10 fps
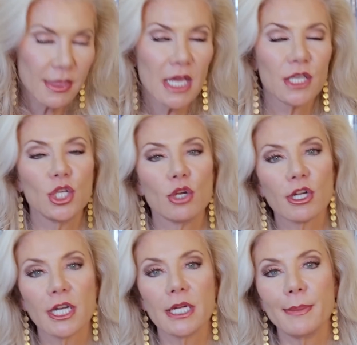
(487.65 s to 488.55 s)
then
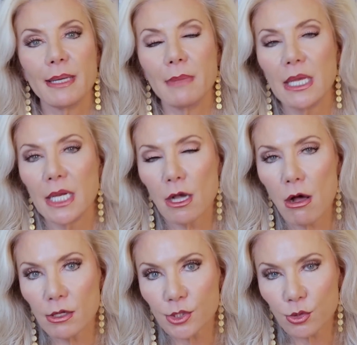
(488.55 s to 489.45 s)
you're going to be meeting
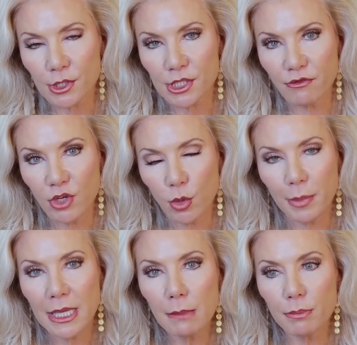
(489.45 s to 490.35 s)
all sorts of new
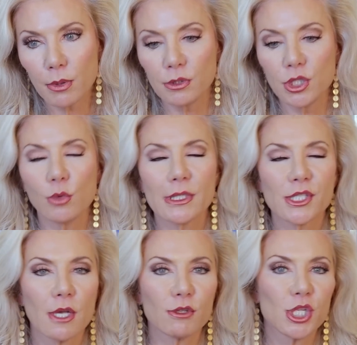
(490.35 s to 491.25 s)
people, new
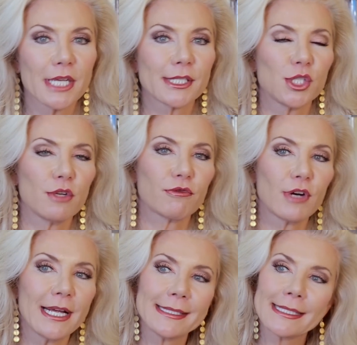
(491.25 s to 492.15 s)
associates, new
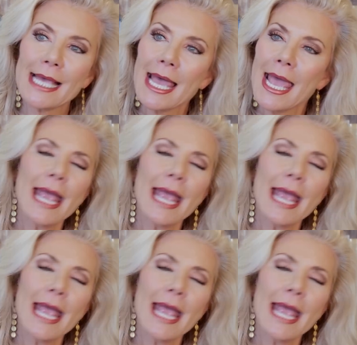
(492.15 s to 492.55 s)
friends.